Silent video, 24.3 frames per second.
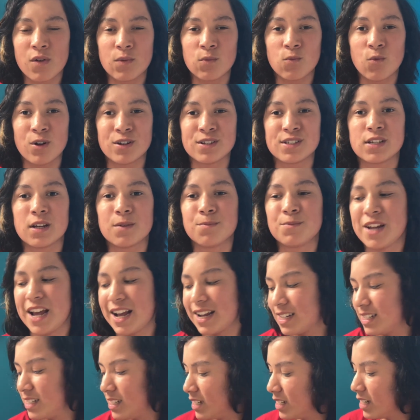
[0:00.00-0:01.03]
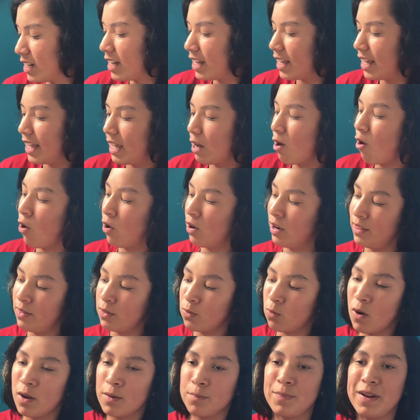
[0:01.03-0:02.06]
one subject all
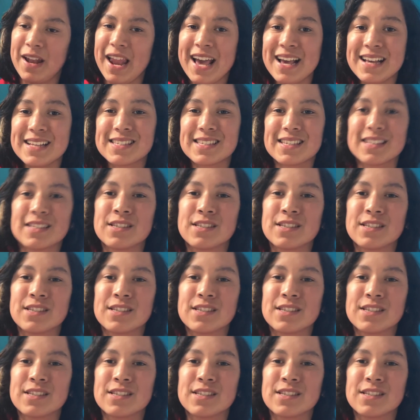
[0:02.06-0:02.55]
in one place.